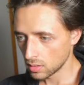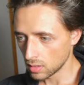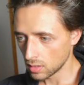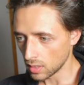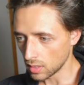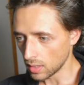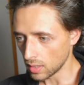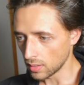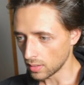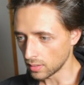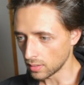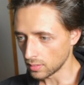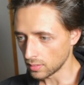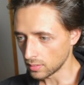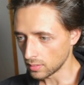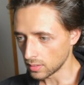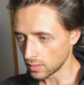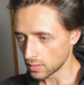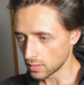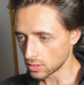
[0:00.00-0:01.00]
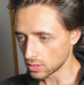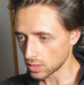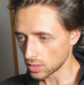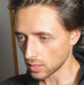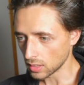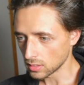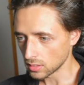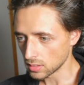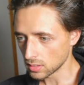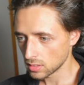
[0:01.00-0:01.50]
and then get the
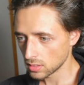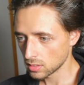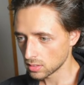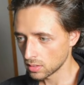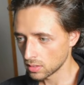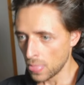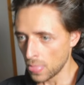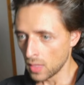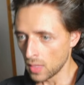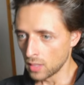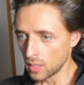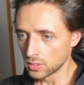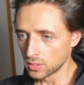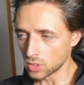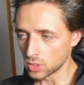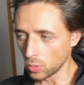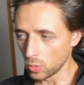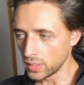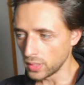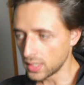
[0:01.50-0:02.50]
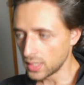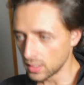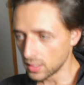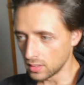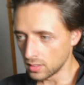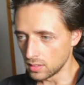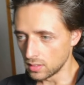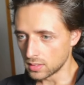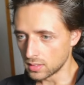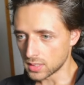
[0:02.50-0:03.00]
checklist. So we
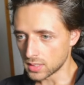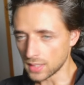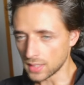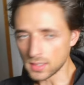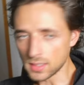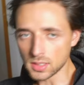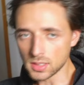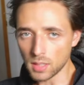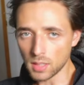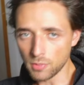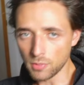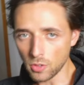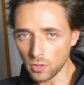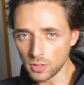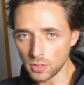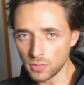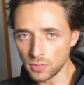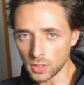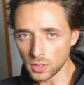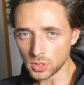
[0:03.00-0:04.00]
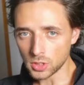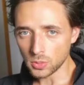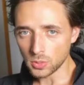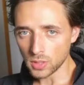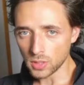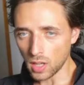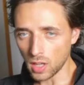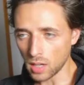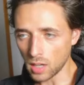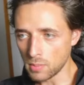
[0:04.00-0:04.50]
can set this up fully functional with
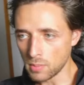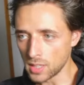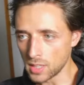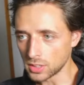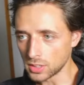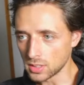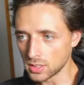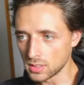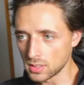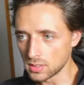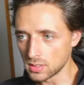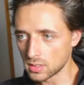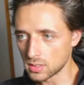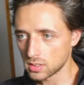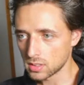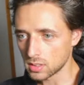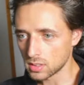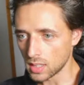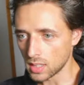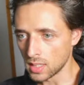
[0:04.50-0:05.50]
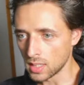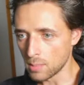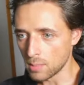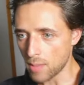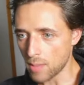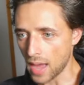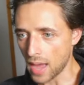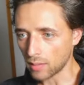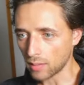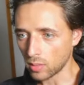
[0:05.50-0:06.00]
automations in the
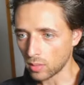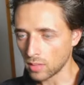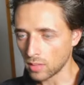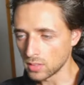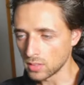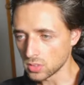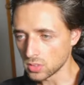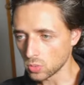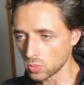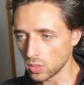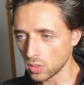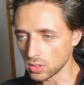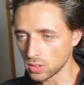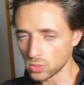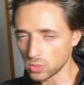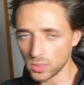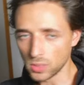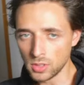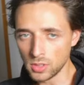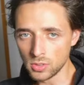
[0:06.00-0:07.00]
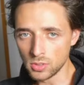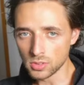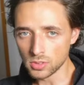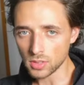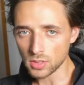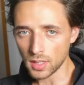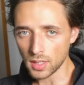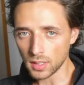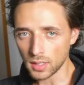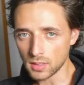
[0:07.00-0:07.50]
background as well. So we can use
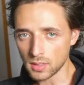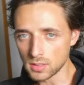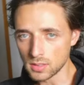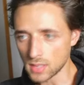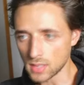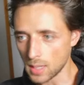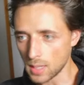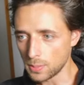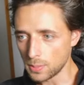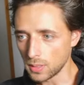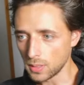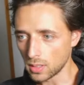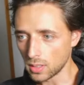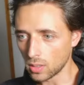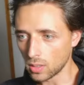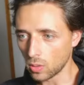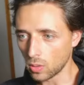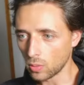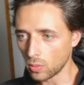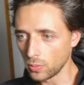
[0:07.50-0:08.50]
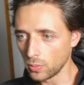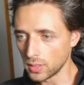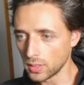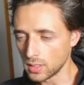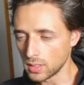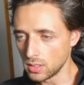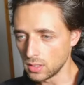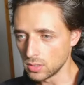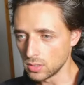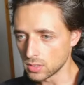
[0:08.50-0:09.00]
like Zapier, or we can
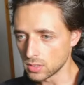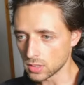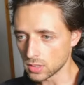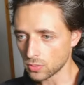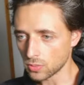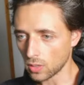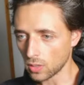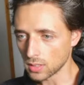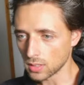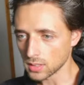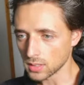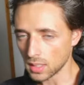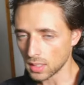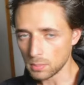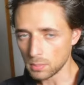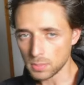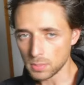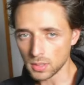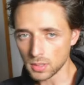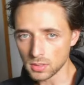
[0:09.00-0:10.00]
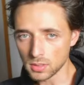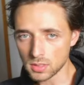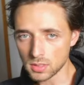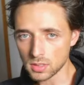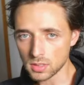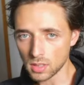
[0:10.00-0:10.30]
use as far as like built